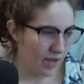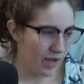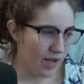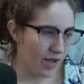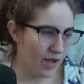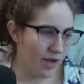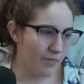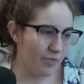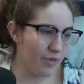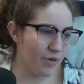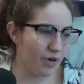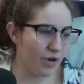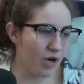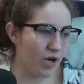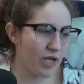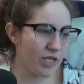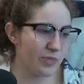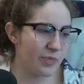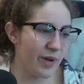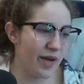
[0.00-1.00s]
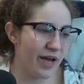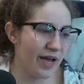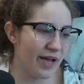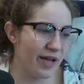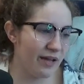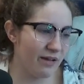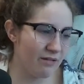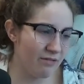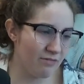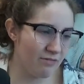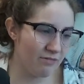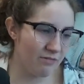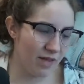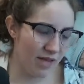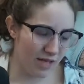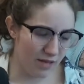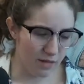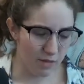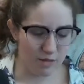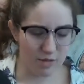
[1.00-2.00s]
They're caused by
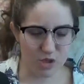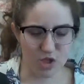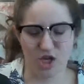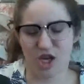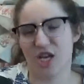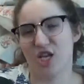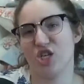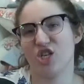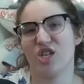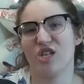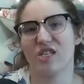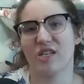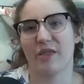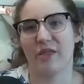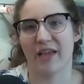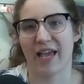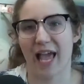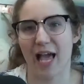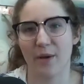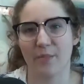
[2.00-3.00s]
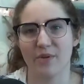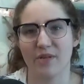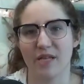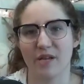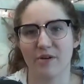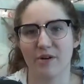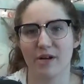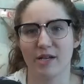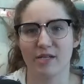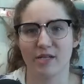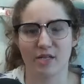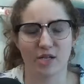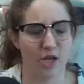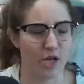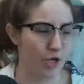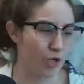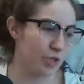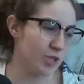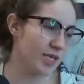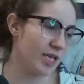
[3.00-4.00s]
like little changes in the capillaries under
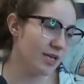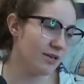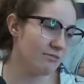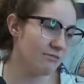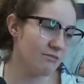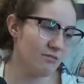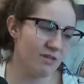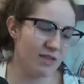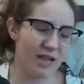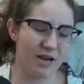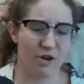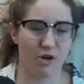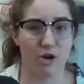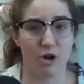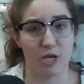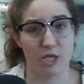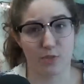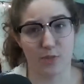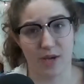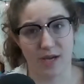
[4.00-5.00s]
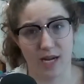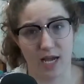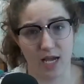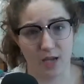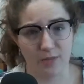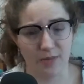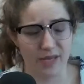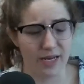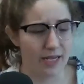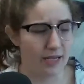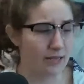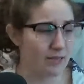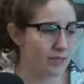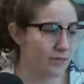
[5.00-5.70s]
your skin that are caused by diabetes.